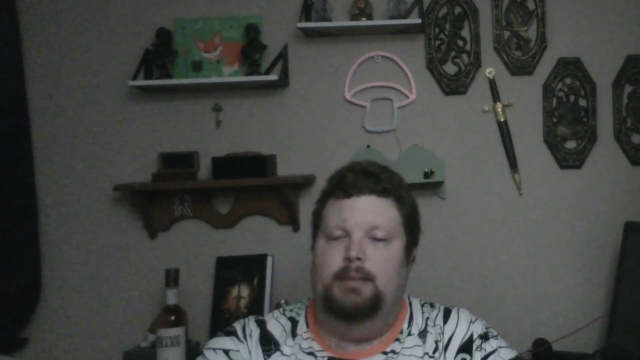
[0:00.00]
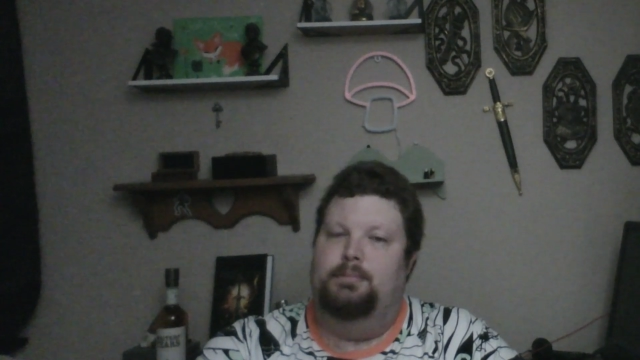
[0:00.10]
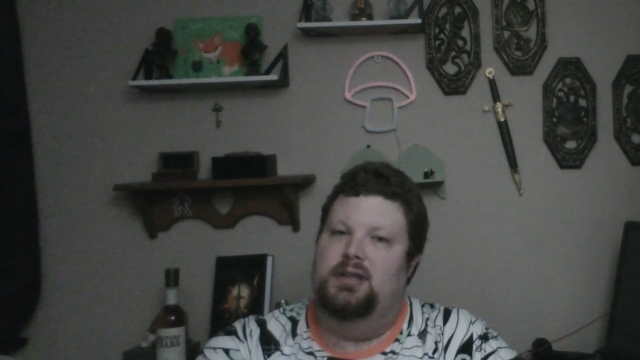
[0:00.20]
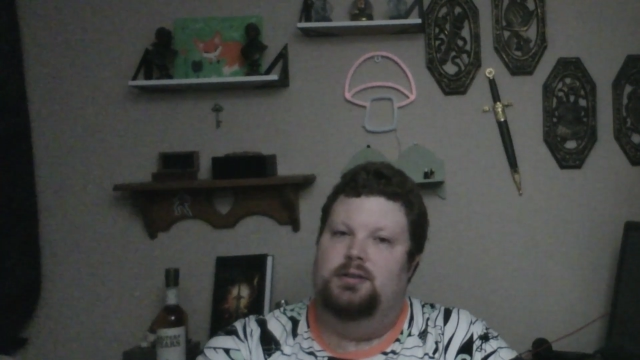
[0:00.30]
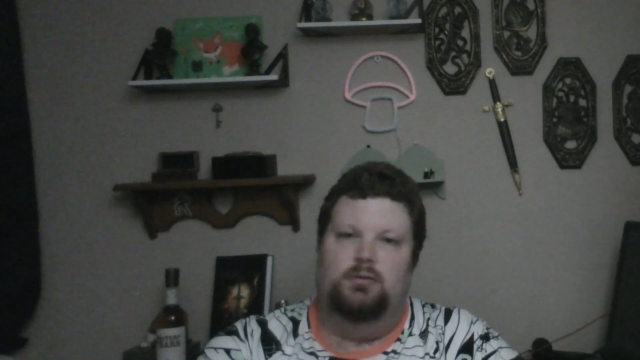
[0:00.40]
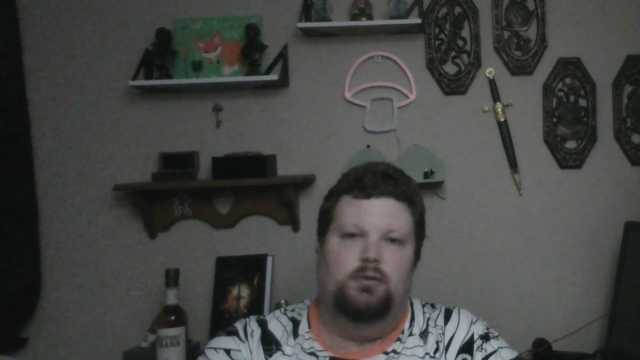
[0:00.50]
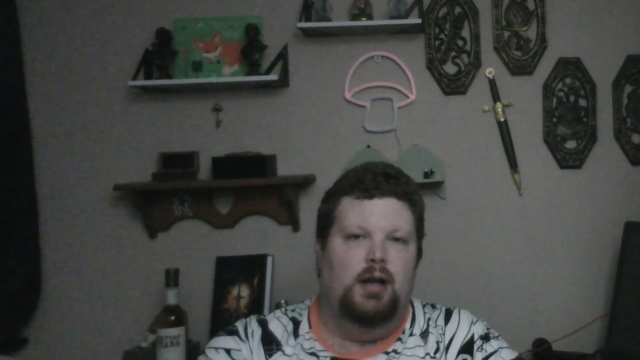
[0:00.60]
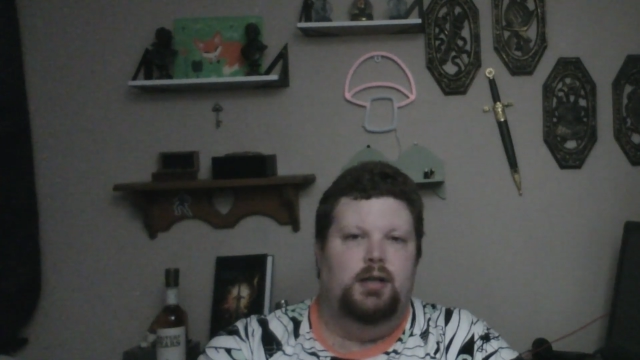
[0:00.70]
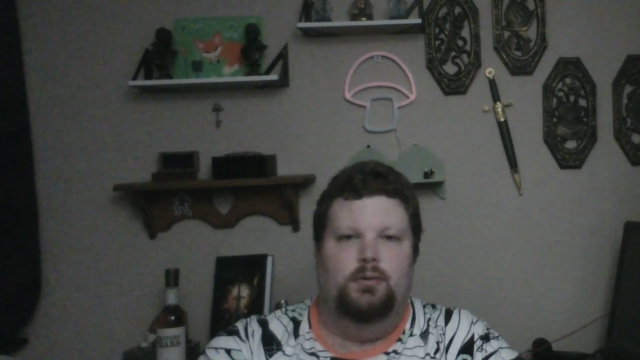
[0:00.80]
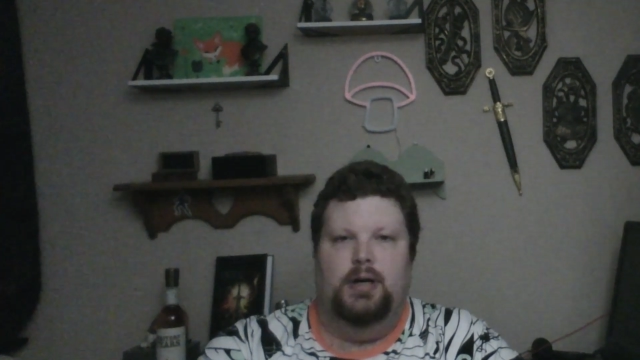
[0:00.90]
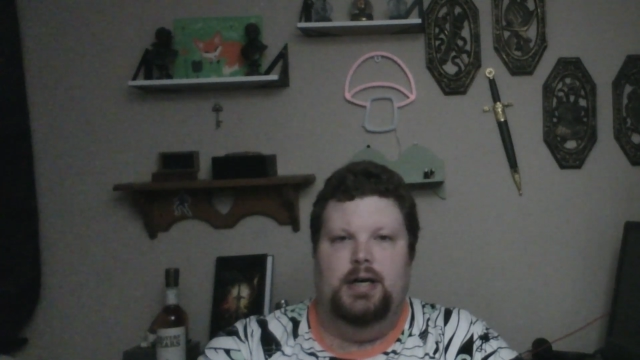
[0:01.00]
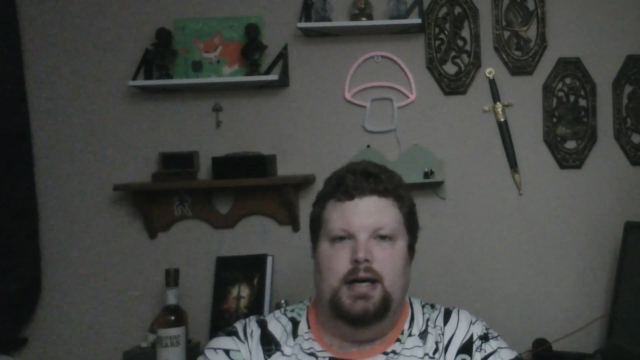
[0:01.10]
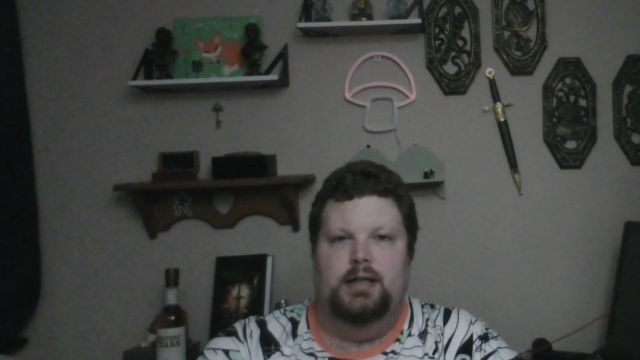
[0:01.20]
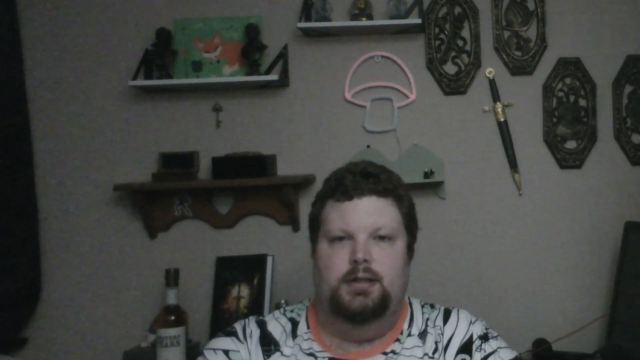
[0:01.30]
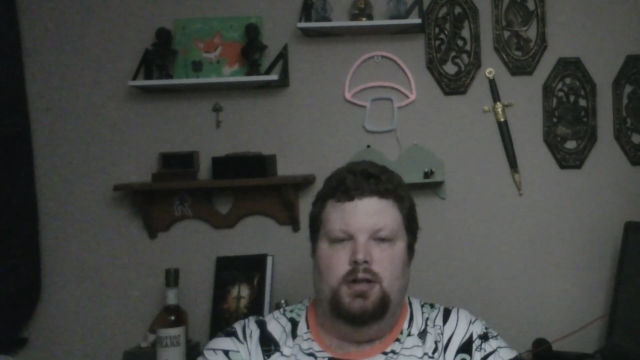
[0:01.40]
but grinding away
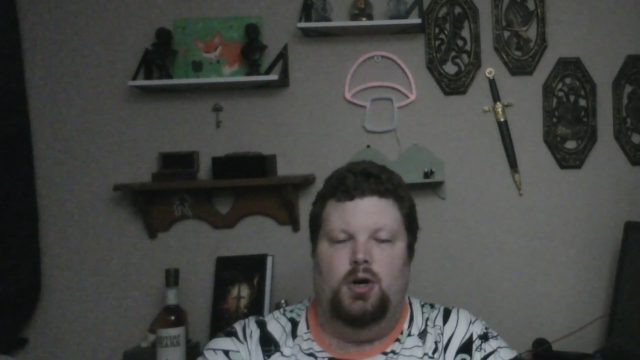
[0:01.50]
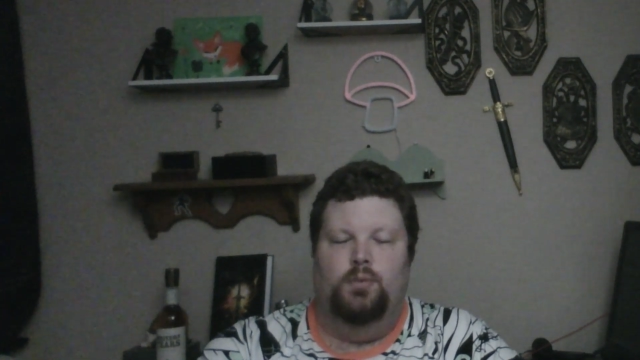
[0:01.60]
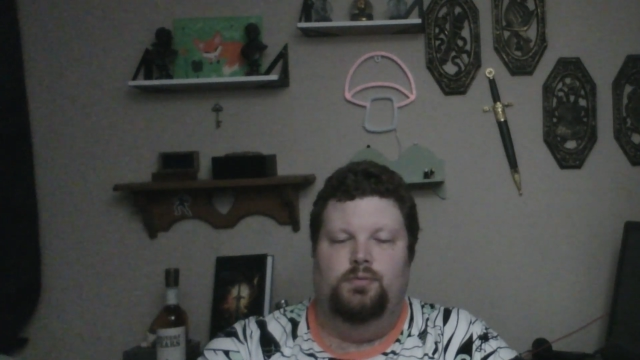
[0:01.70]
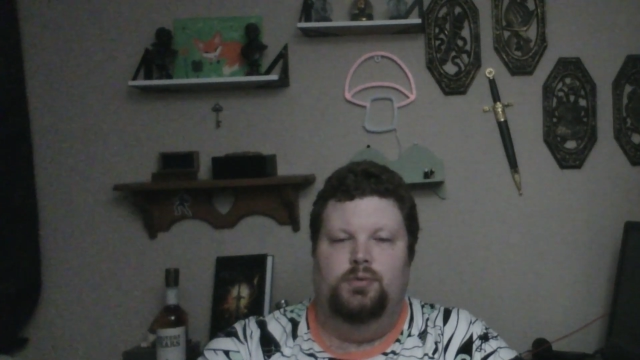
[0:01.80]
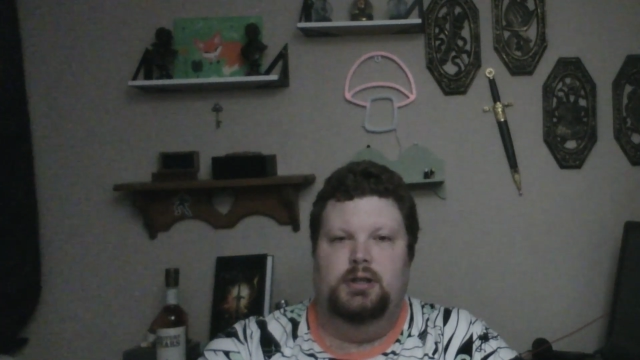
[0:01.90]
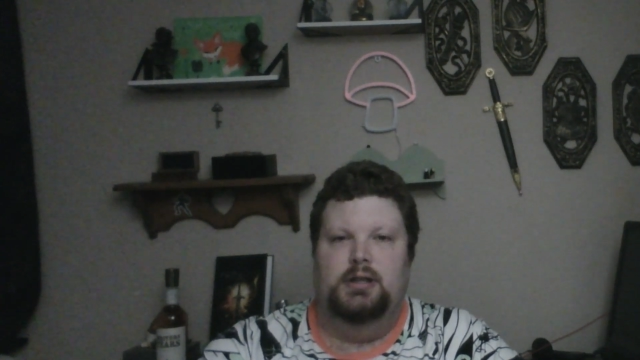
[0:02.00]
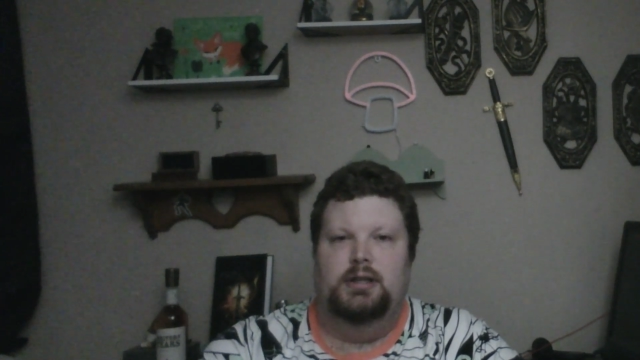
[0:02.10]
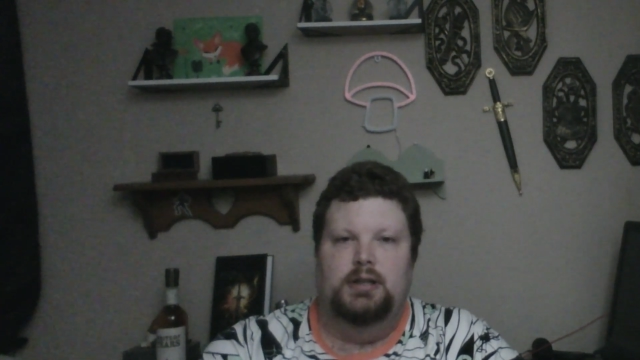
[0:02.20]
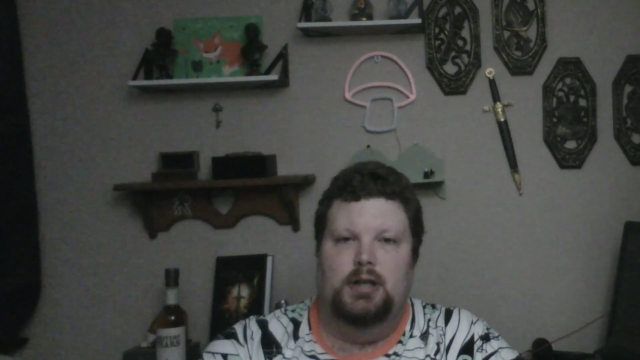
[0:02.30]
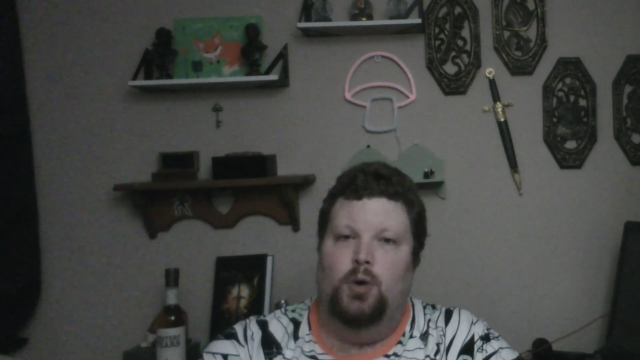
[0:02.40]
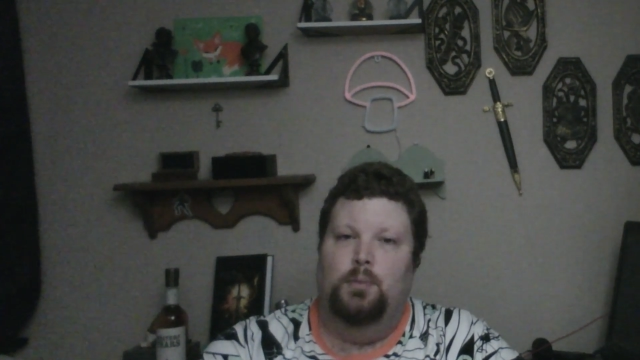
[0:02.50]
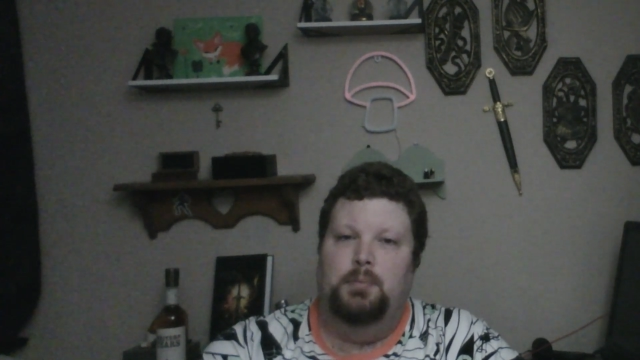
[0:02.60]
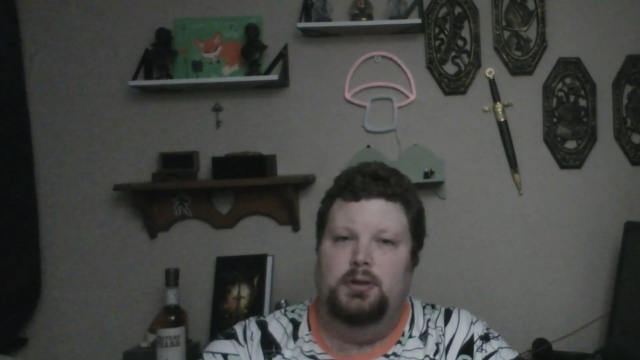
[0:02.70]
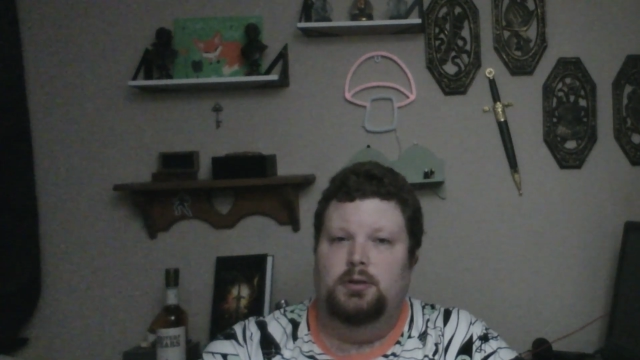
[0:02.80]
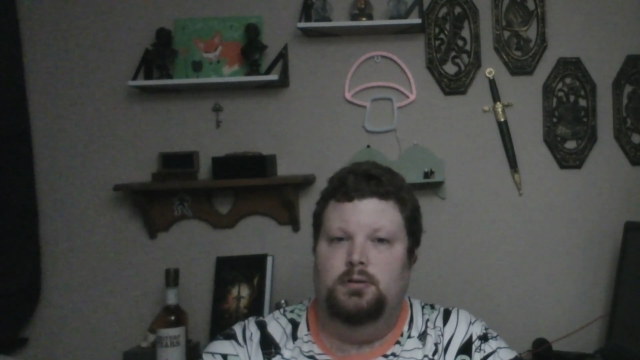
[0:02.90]
at it.
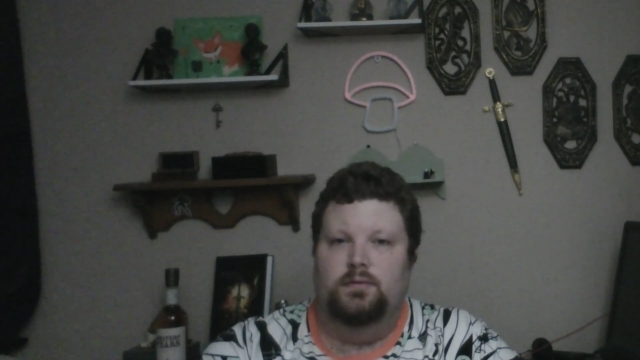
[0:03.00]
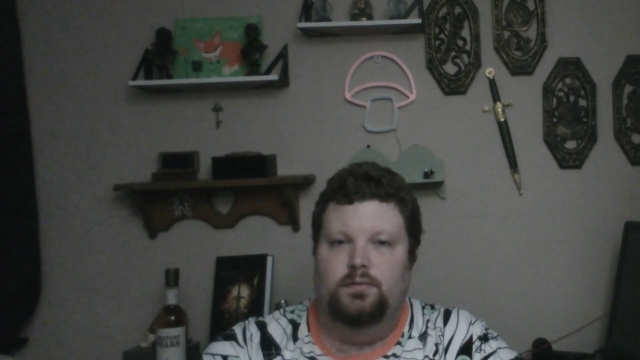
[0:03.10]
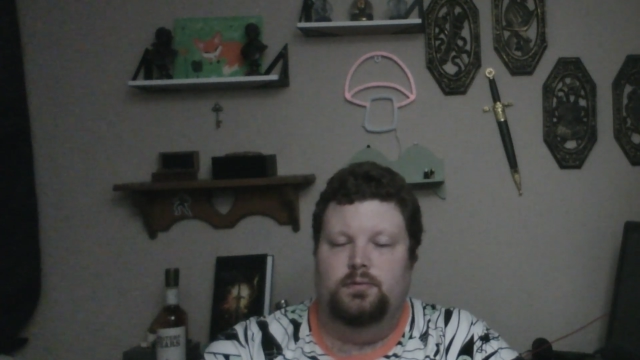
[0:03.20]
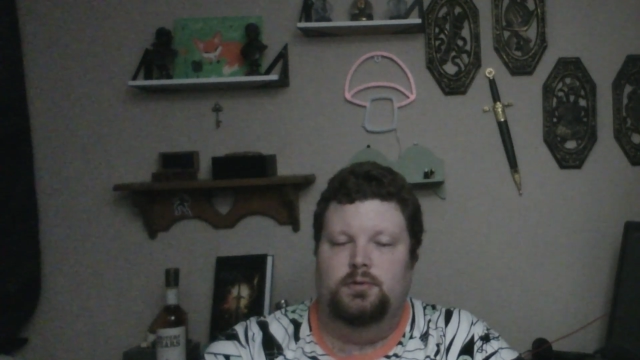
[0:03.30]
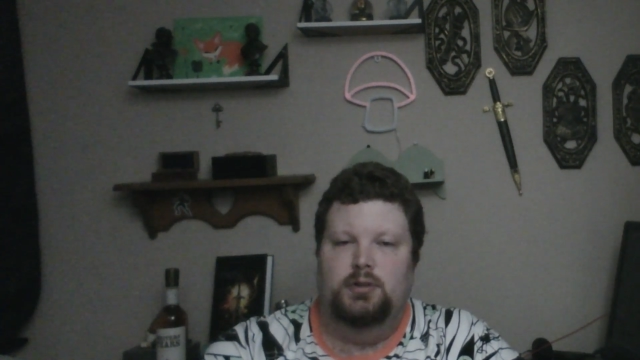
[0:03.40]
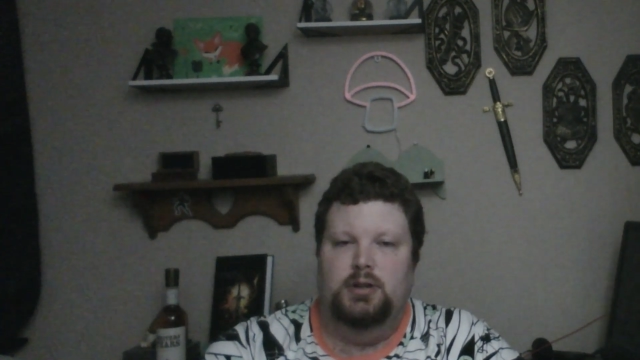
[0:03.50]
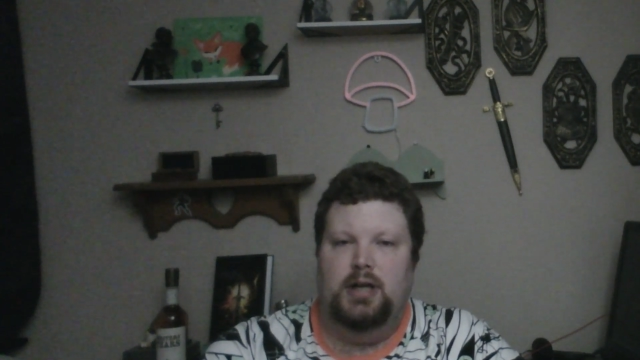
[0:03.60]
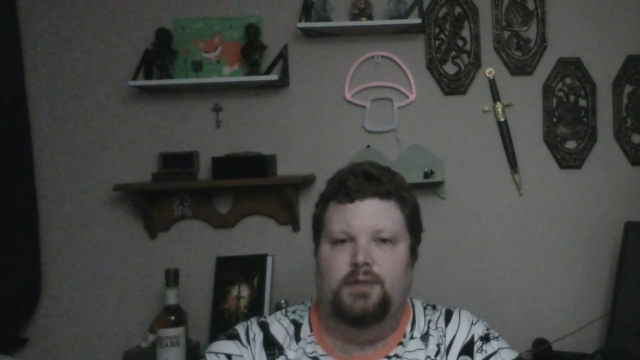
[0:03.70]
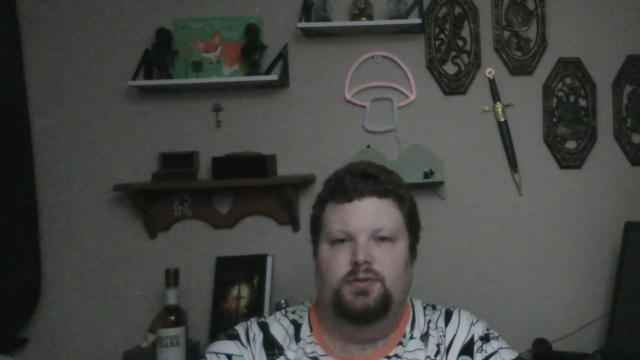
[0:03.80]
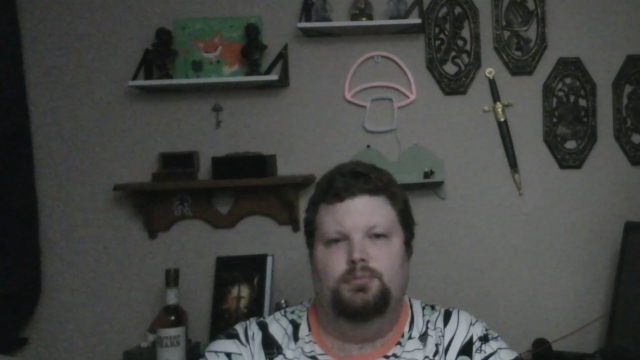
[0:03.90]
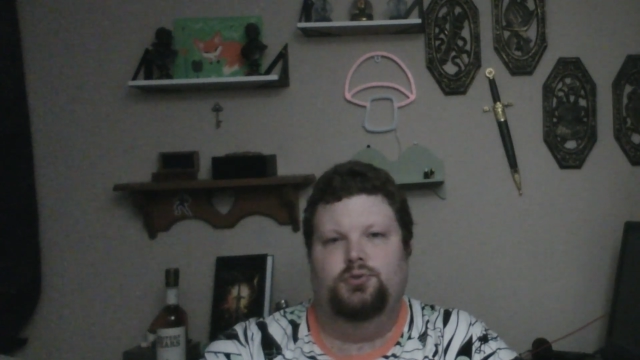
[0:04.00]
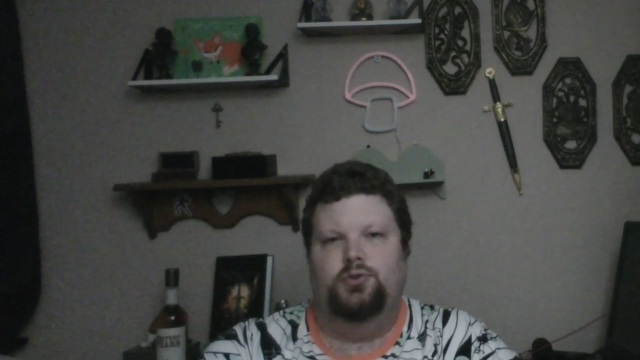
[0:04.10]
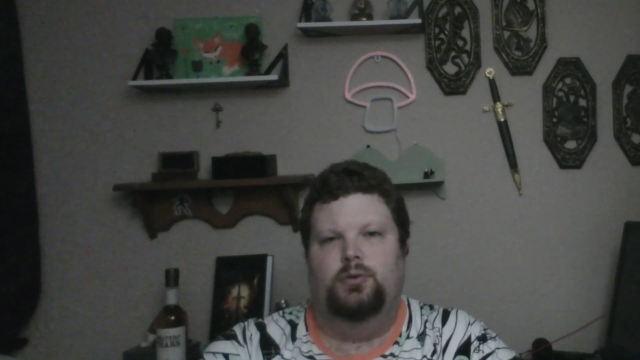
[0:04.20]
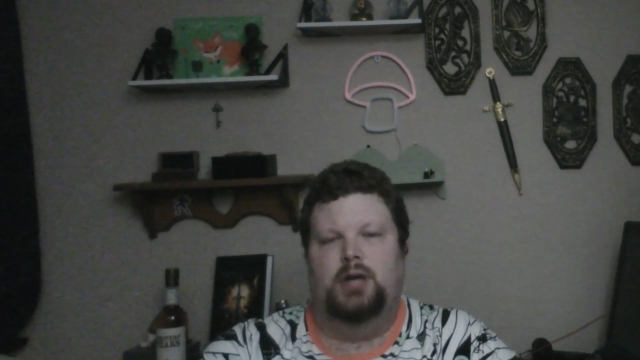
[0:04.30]
Hoping to have something soon.